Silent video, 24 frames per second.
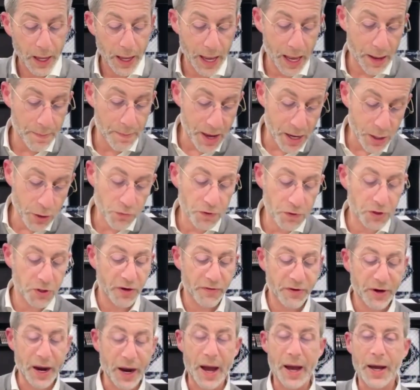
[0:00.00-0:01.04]
Himenu
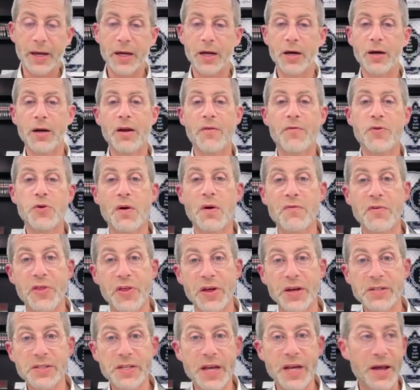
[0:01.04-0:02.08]
v'davar acher, if you have
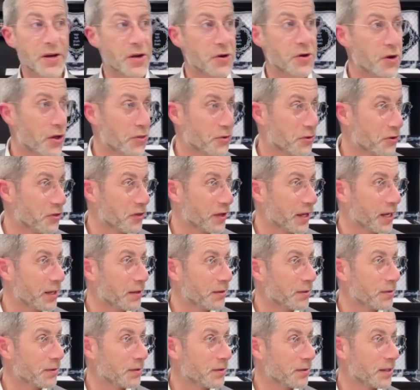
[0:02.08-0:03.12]
this and another
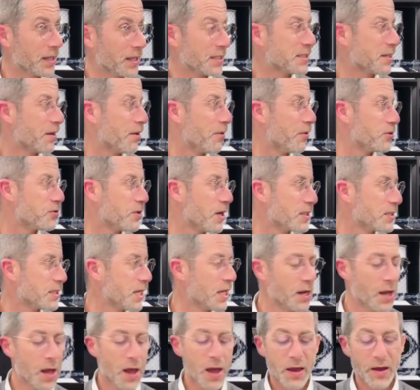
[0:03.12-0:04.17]
thing, that's how it would
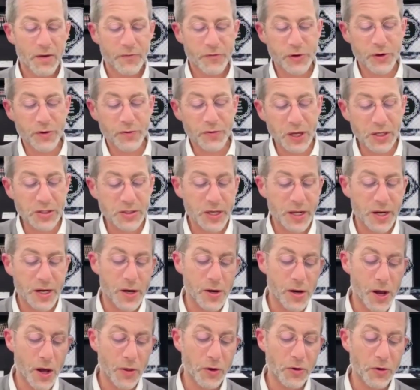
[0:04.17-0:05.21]
translate. If you have this and
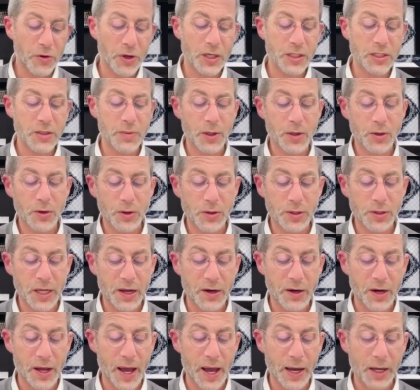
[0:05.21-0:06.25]
another thing to be learned
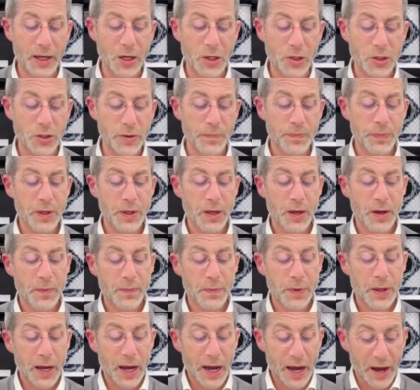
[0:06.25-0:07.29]
in a hekesh,
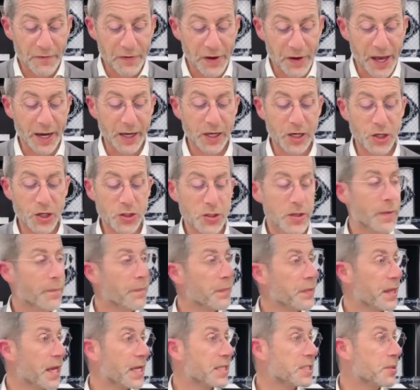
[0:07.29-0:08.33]
have a hekesh,
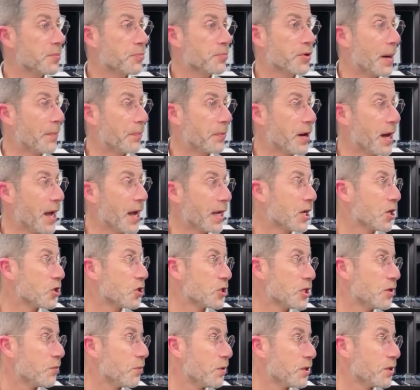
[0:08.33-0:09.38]
that's a proper
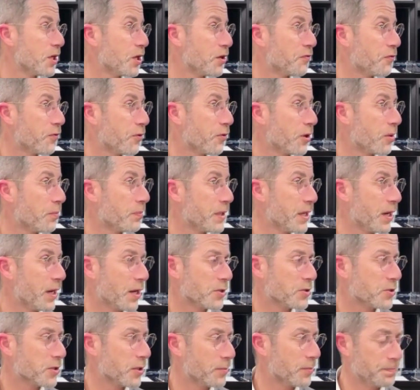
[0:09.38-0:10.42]
hekesh, and it would therefore be
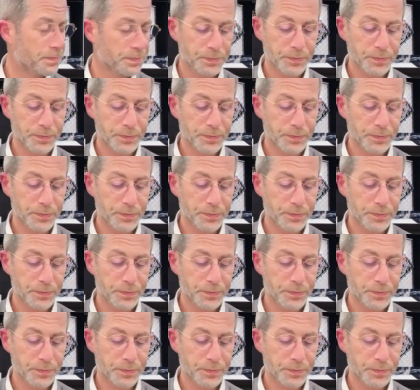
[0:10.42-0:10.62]
usher.